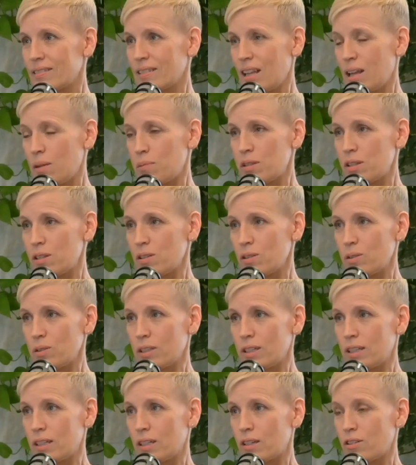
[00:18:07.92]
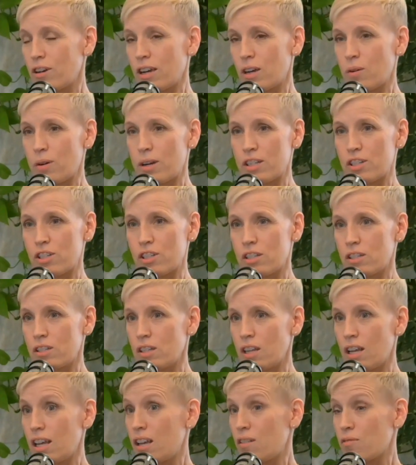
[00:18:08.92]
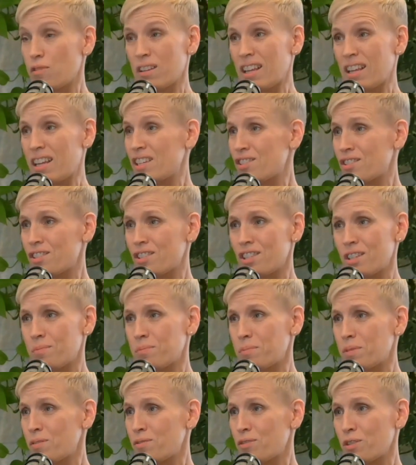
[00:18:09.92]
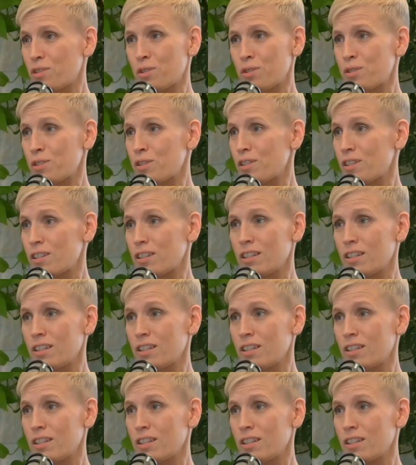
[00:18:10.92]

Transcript: Absolutely. Great question. Relationships first.